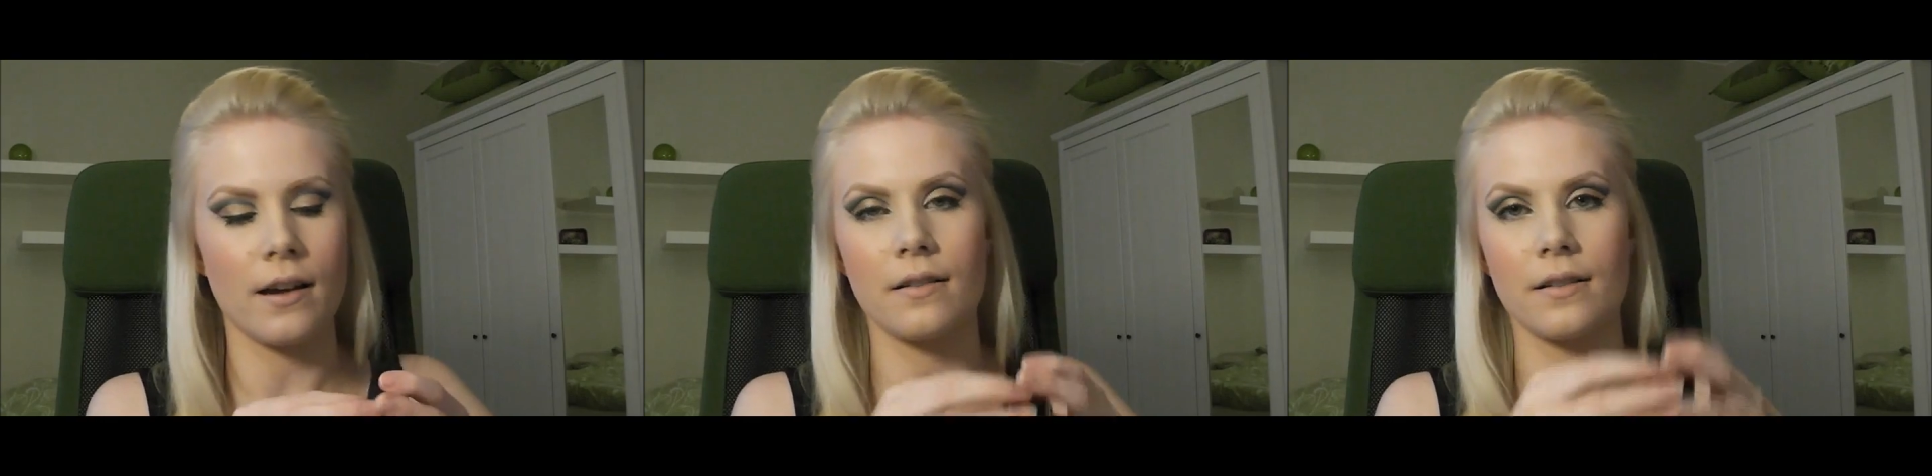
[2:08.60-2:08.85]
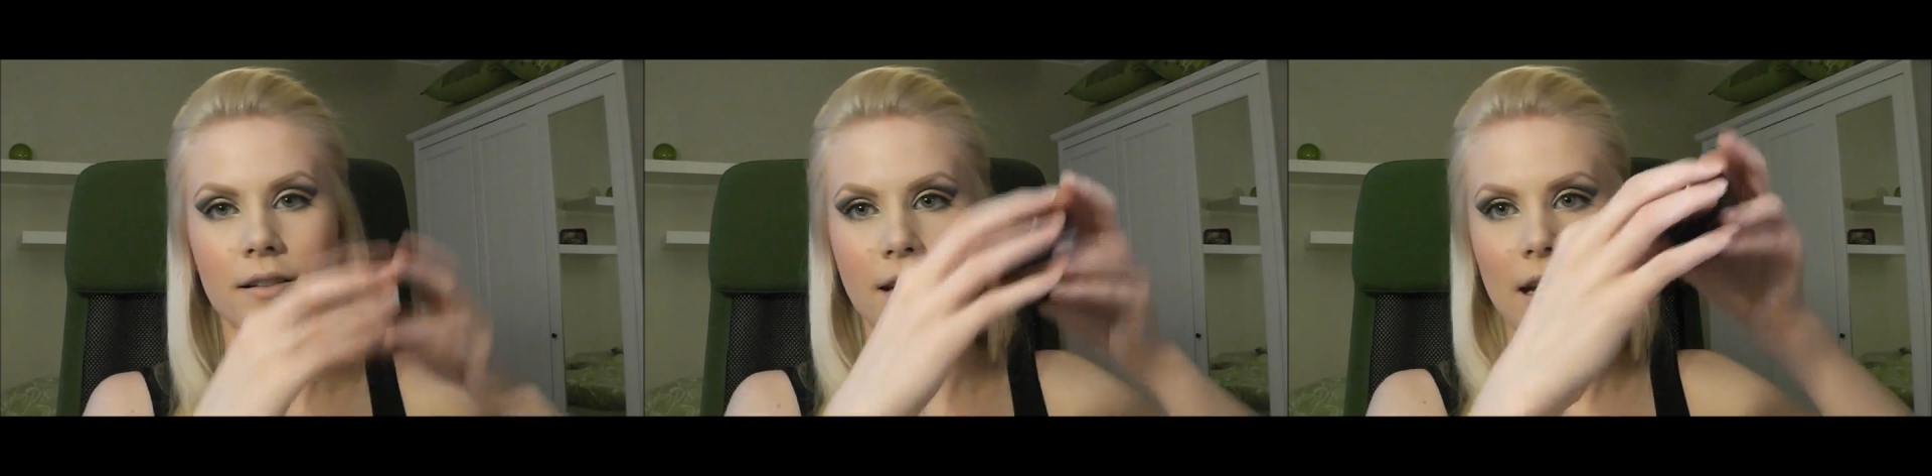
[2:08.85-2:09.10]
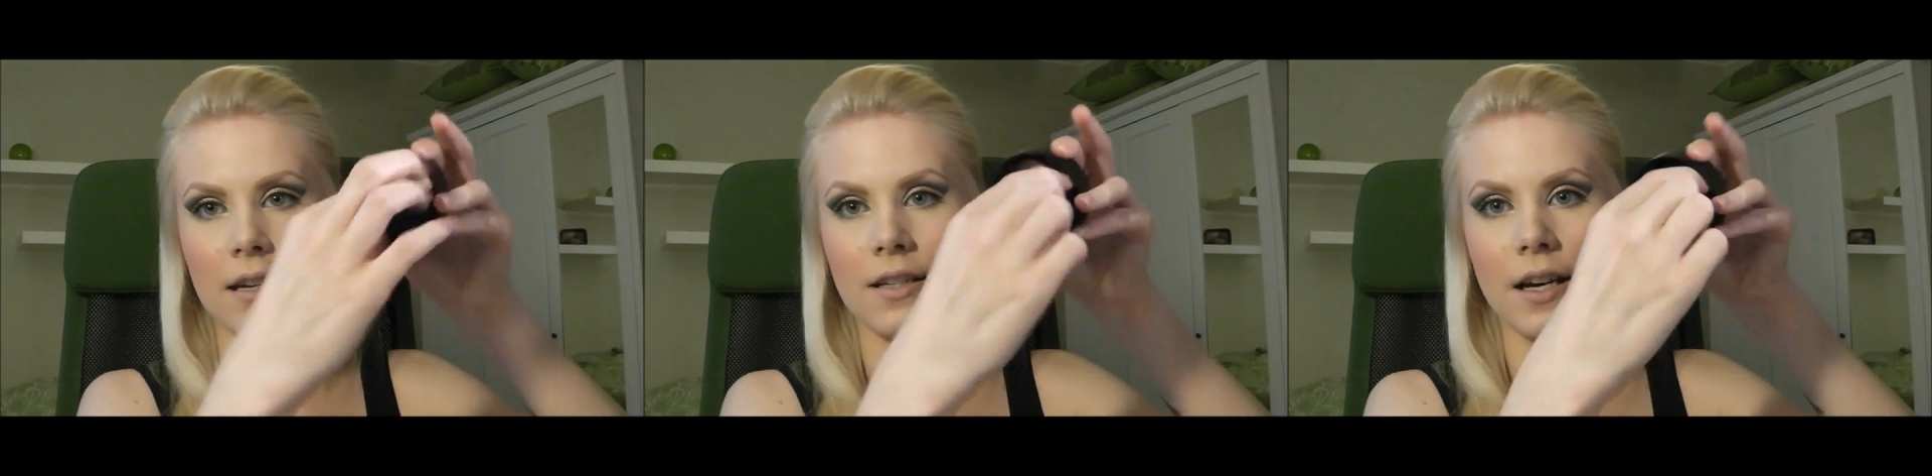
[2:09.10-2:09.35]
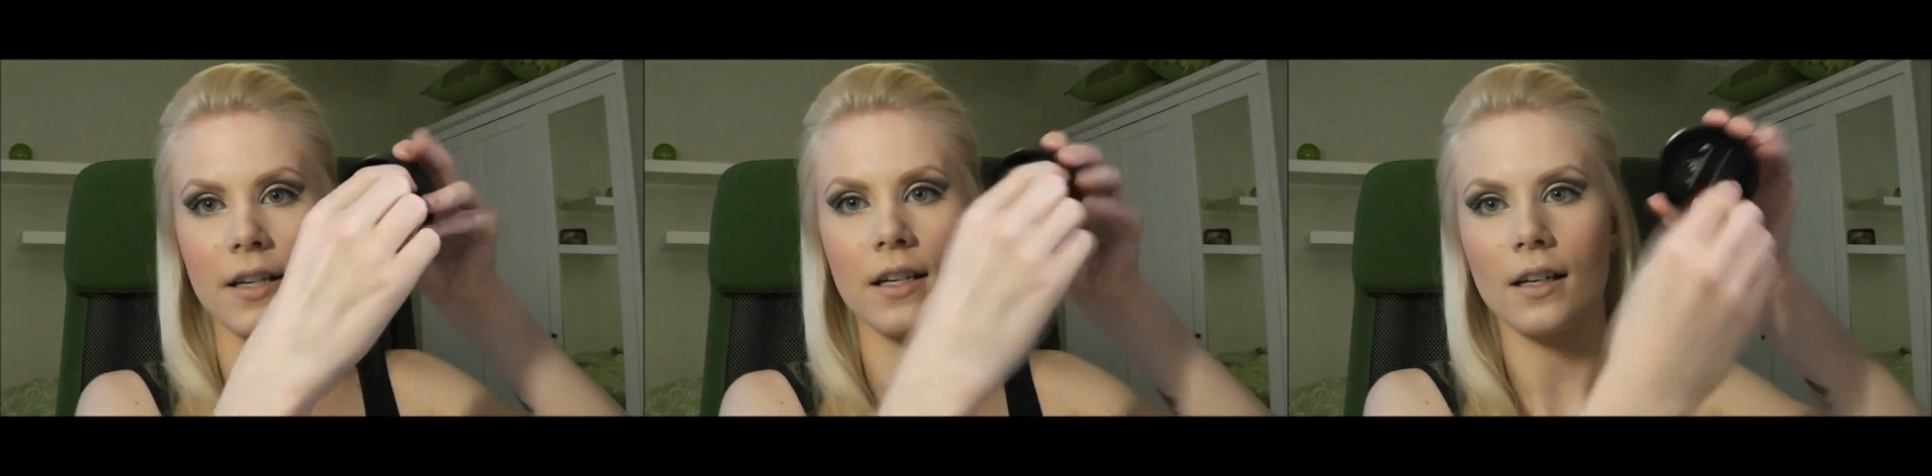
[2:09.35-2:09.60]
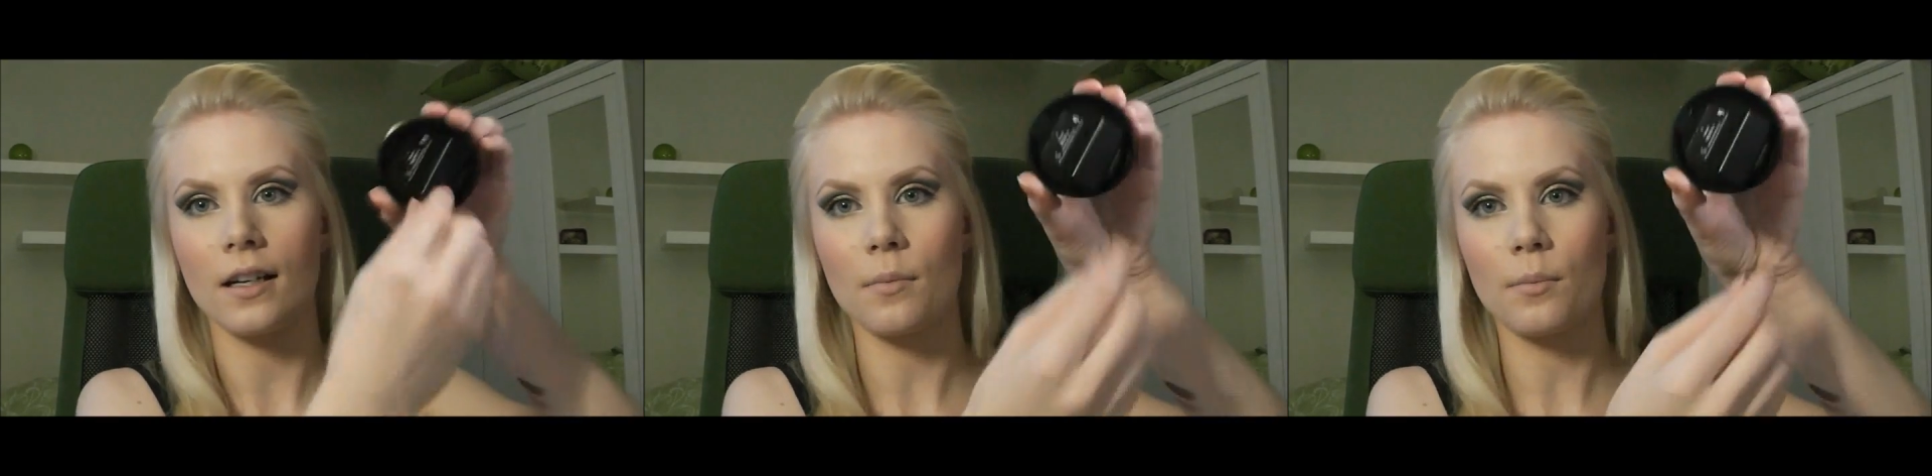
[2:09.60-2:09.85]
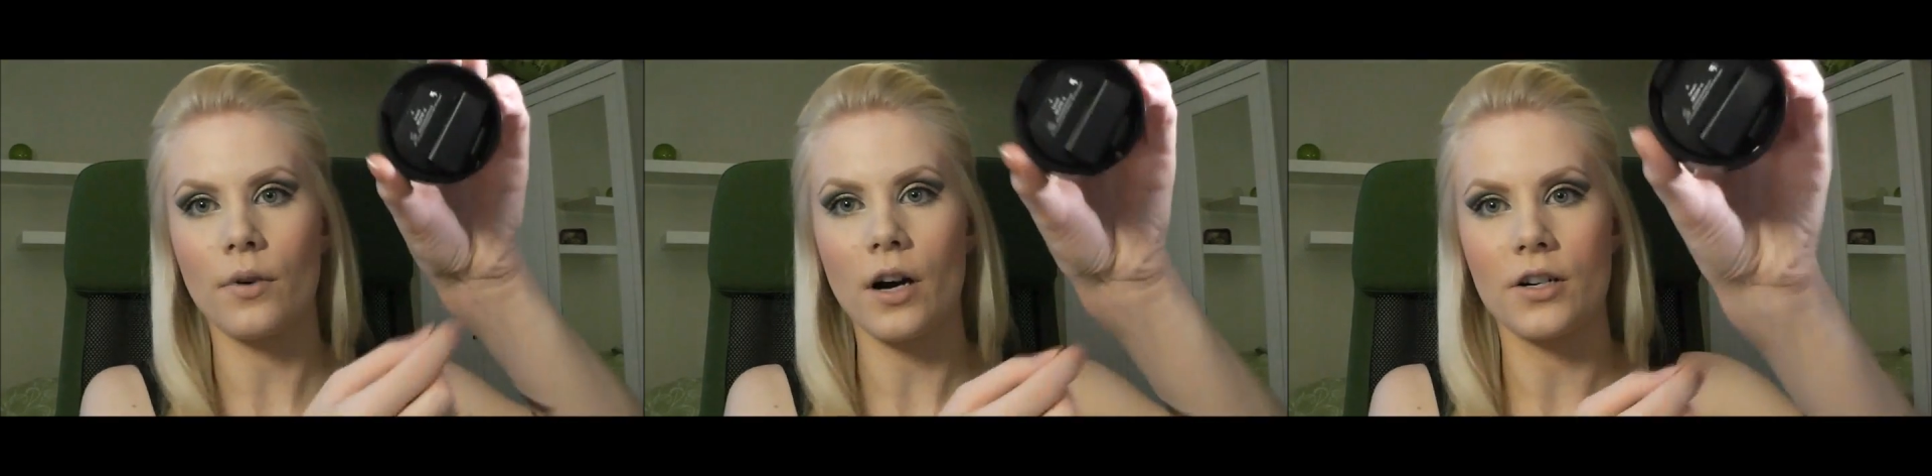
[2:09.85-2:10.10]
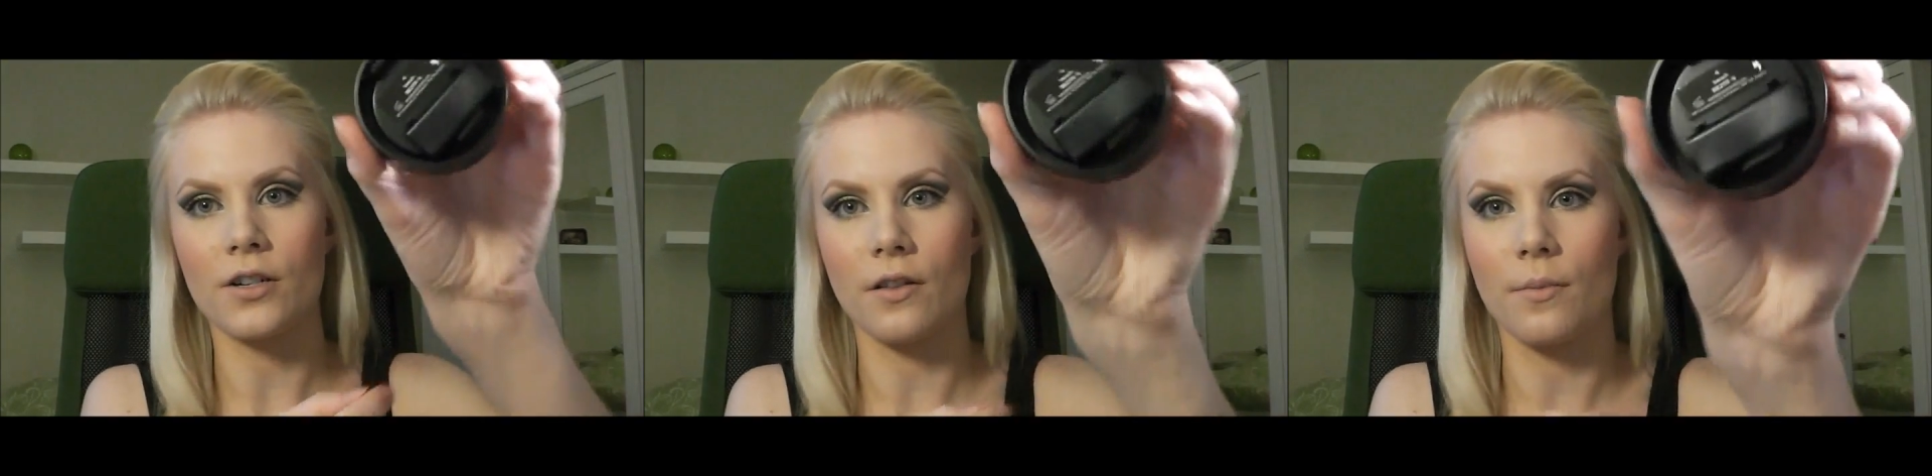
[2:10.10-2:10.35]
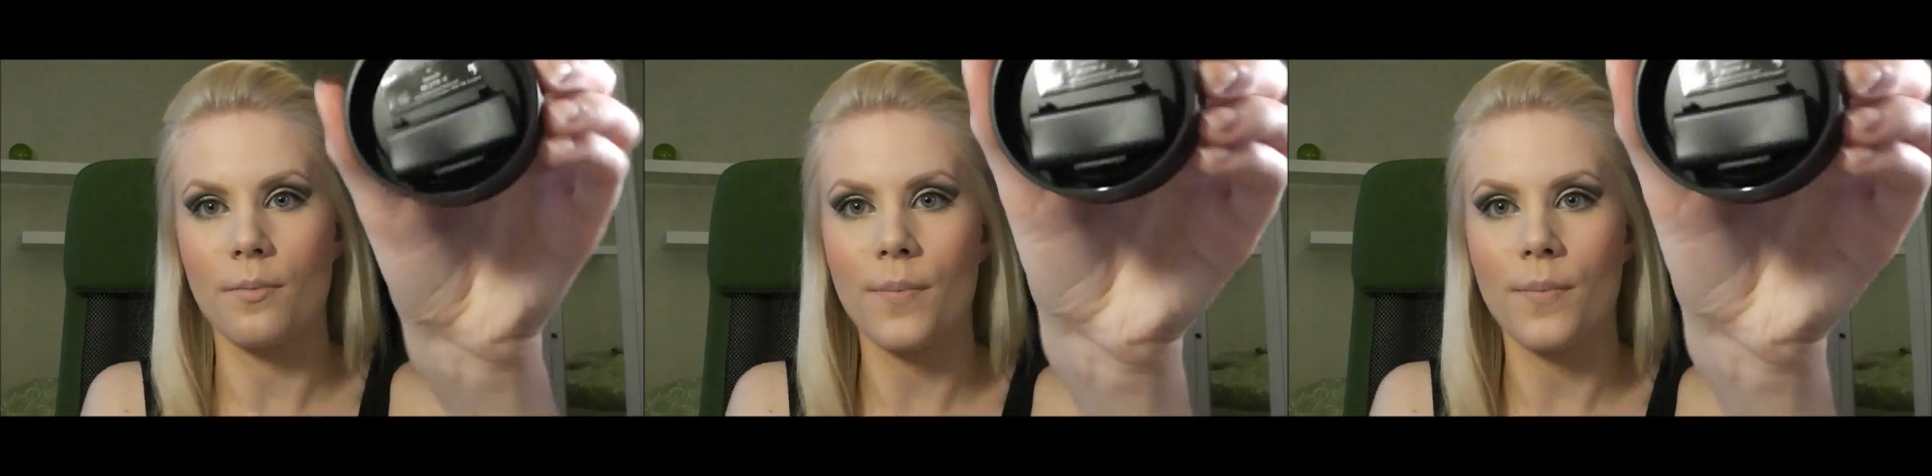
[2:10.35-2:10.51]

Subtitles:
there's a tiny little brush on the